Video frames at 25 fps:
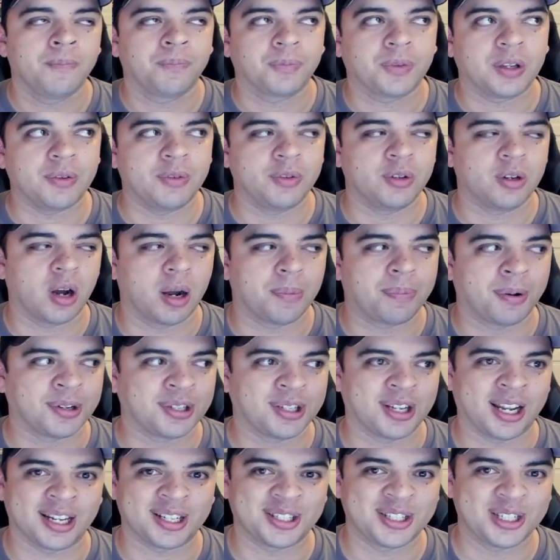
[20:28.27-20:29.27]
even though I
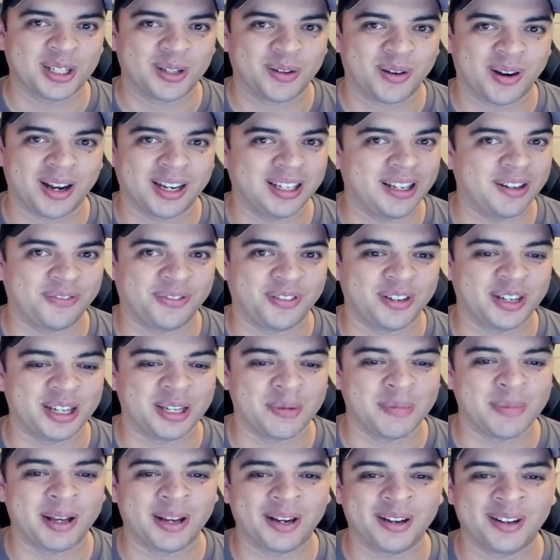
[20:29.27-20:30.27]
personally like Secret Rare infinitely
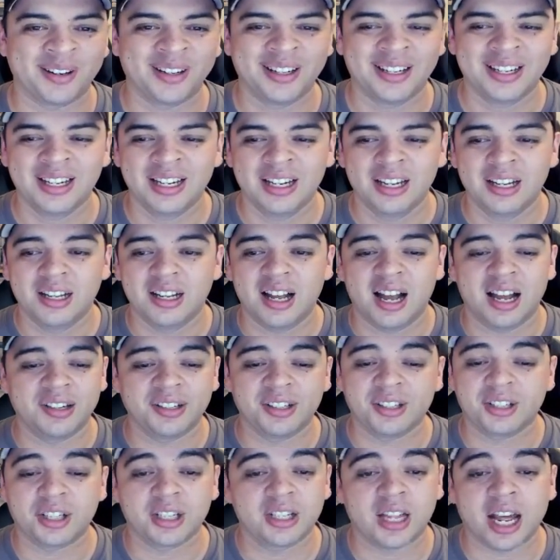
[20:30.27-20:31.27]
better.
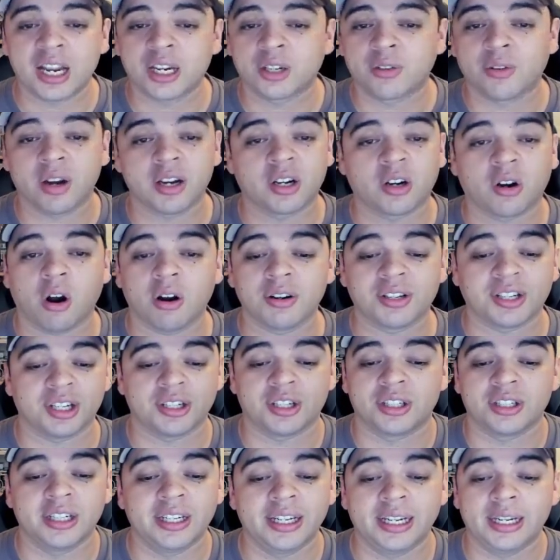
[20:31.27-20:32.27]
And just a lot of great cards that
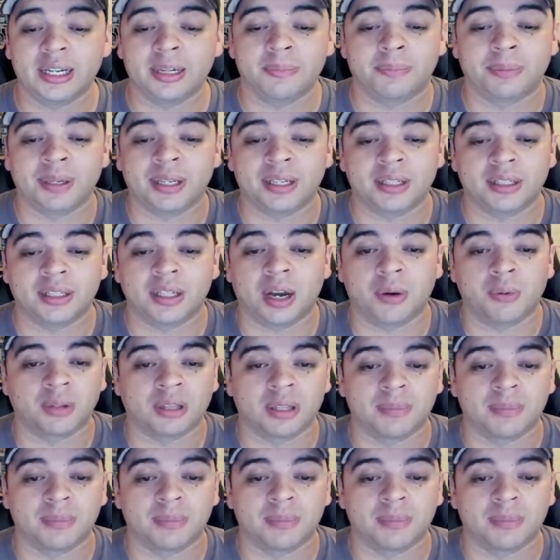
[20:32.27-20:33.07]
just needed to be done with